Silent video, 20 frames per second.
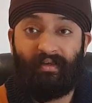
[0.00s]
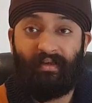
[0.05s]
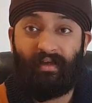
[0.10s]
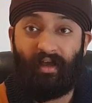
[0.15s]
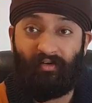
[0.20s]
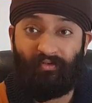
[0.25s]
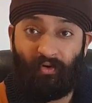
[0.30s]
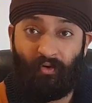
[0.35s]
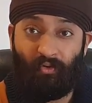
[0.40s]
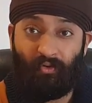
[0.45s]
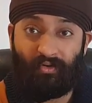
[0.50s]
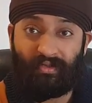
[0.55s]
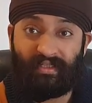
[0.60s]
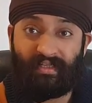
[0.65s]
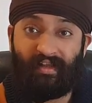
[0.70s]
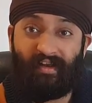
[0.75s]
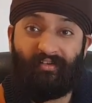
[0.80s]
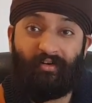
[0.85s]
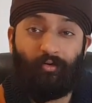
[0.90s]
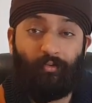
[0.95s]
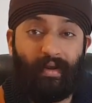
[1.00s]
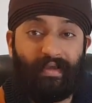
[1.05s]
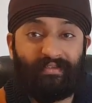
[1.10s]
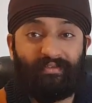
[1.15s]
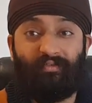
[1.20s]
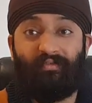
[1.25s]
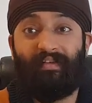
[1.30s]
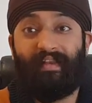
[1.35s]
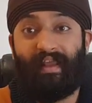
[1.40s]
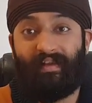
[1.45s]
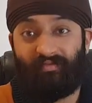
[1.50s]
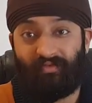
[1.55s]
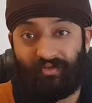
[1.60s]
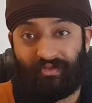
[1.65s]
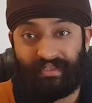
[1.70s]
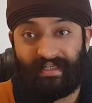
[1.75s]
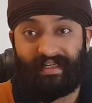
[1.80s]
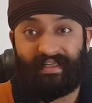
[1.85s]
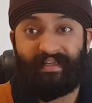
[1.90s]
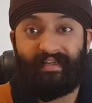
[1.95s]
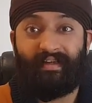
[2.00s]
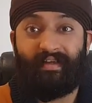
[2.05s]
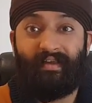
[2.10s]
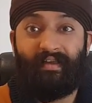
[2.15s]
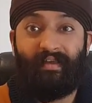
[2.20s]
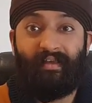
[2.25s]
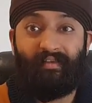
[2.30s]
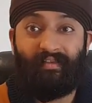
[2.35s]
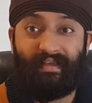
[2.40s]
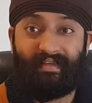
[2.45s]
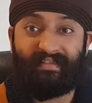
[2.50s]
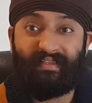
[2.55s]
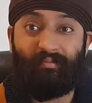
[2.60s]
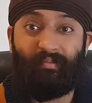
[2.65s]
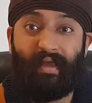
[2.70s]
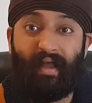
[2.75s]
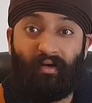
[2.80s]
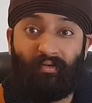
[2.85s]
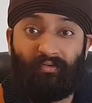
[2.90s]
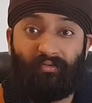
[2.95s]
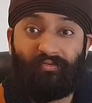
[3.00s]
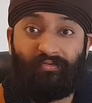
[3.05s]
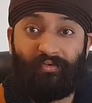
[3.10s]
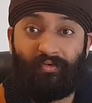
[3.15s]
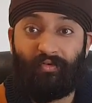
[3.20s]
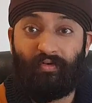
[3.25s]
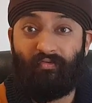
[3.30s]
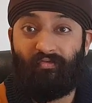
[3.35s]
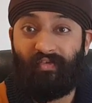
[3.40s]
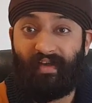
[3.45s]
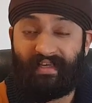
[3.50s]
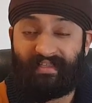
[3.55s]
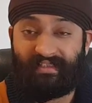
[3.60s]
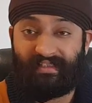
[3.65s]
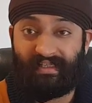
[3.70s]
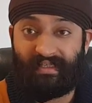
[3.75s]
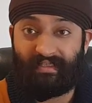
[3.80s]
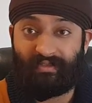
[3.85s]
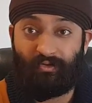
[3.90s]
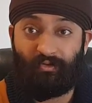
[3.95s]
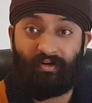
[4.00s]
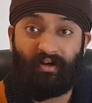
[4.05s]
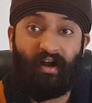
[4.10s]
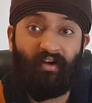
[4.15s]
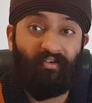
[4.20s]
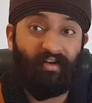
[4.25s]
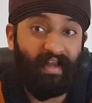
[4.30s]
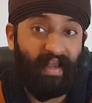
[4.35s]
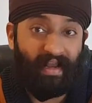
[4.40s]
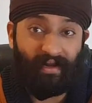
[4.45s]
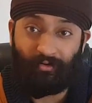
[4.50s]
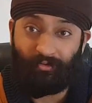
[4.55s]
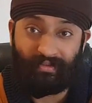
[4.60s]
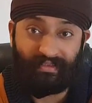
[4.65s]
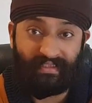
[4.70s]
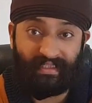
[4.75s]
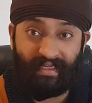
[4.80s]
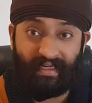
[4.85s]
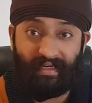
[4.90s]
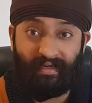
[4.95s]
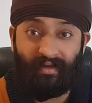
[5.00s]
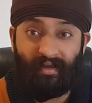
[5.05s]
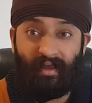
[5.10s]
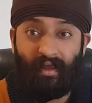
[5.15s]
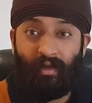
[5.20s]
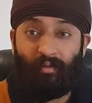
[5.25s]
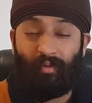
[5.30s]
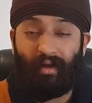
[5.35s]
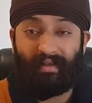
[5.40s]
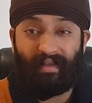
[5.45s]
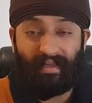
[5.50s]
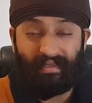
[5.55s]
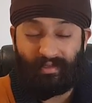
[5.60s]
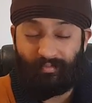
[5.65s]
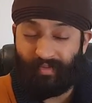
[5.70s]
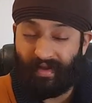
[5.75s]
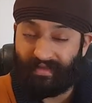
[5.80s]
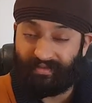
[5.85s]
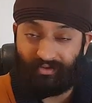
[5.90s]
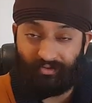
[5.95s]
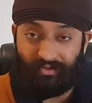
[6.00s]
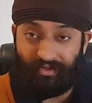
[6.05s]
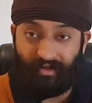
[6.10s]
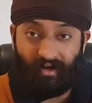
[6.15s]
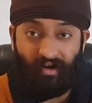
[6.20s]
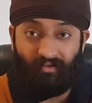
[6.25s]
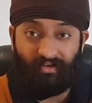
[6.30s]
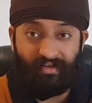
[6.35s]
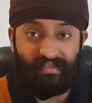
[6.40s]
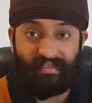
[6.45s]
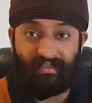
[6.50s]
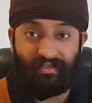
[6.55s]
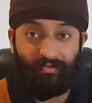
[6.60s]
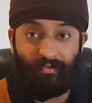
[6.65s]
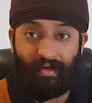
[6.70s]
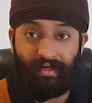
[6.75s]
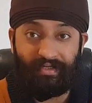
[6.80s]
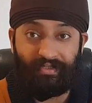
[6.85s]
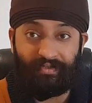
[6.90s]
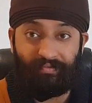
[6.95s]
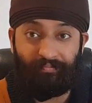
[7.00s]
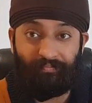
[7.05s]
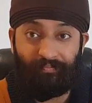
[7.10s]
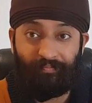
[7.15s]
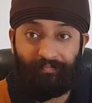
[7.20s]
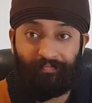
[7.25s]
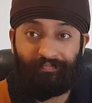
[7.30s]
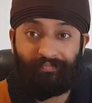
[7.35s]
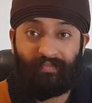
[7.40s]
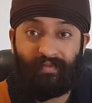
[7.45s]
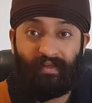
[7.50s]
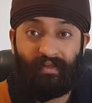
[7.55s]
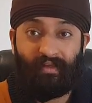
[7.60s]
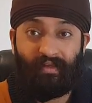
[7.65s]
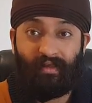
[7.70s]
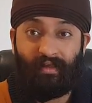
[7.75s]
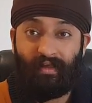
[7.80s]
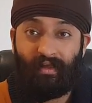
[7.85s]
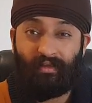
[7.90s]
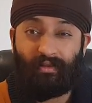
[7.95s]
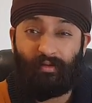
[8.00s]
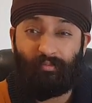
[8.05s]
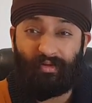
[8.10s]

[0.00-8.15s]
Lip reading: Of course, there are ways of leveraging this amount through investors or current equity, but that depends on your current situation. The